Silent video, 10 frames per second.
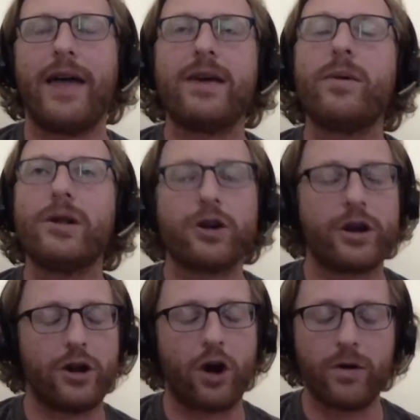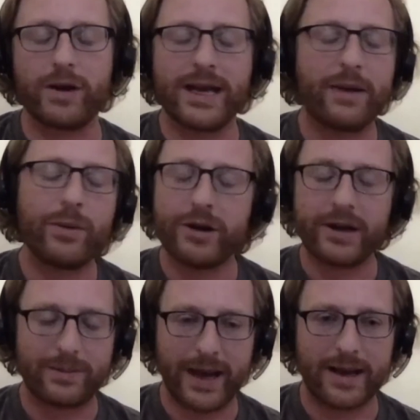I think when we look at it over a year, we
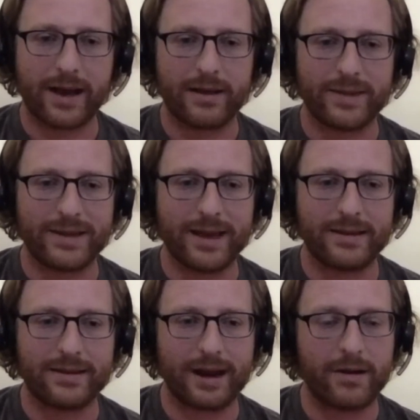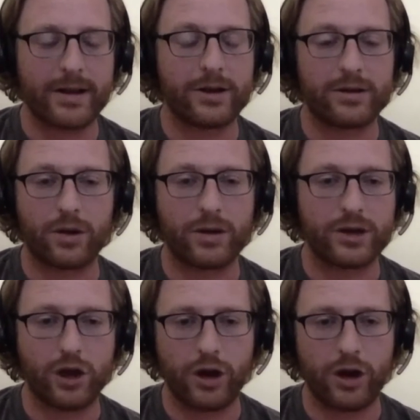wouldn't expect customers necessarily on
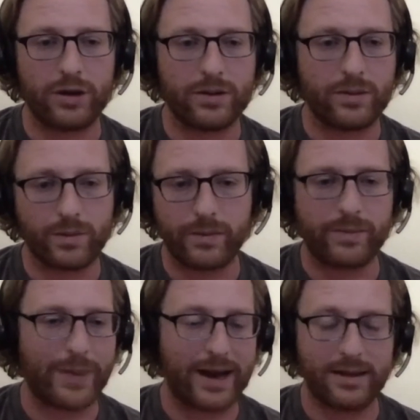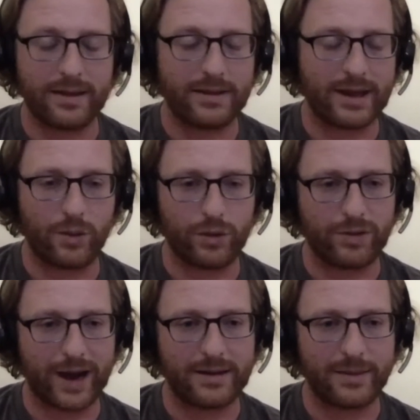solar to earn better than all the
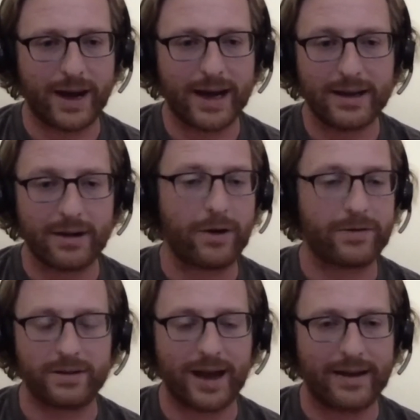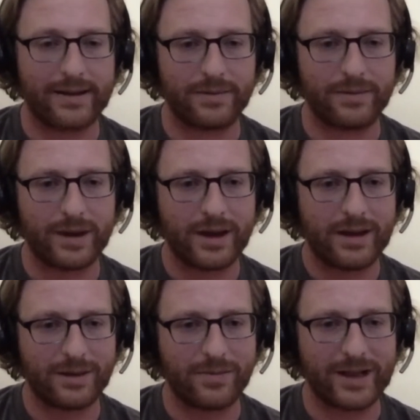price in the market. There often are some
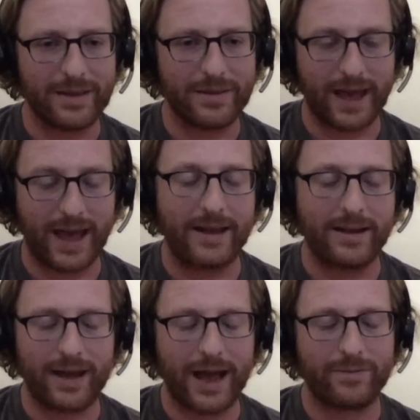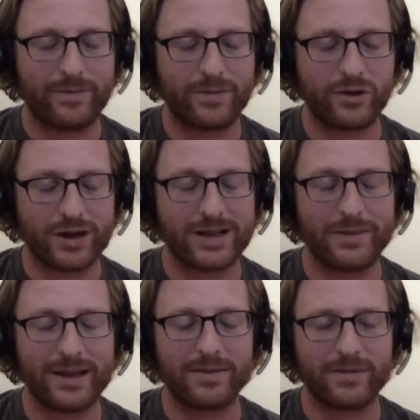really, and have
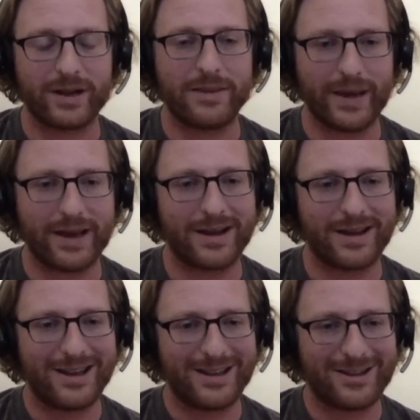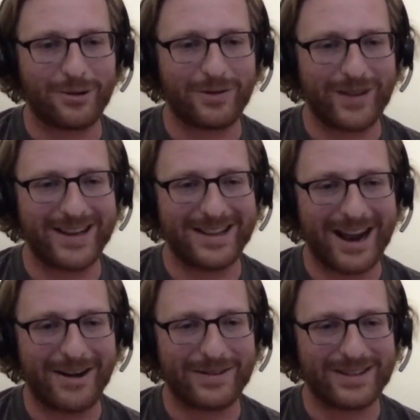traditionally been some really big solar feed-in
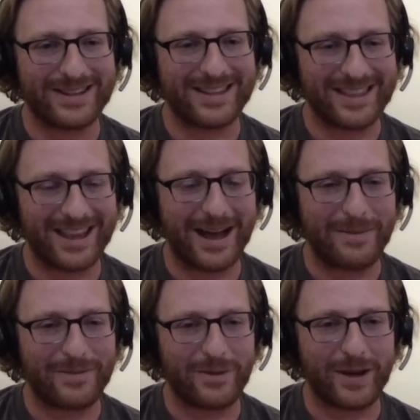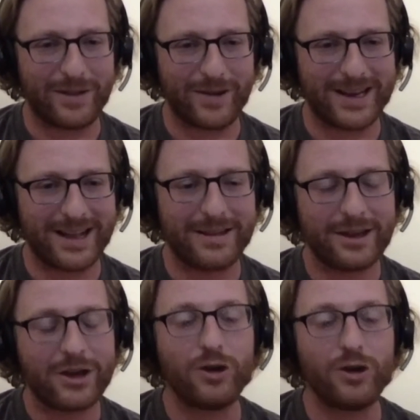tariffs from other
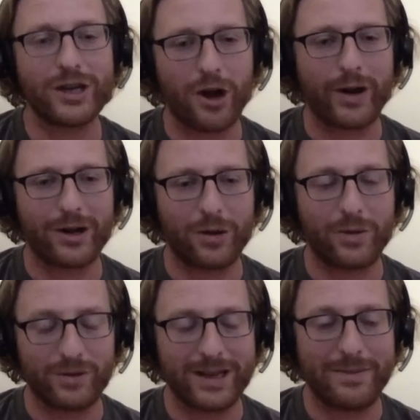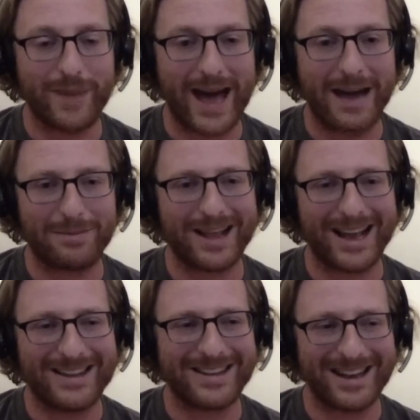retailers, usually going along with really bad
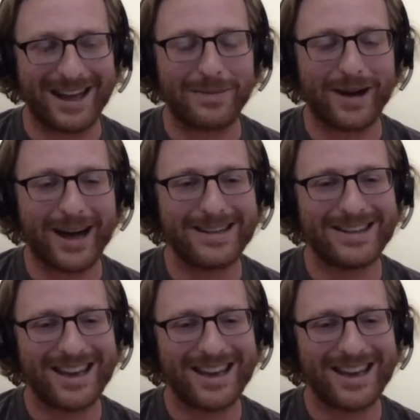plans in other parts.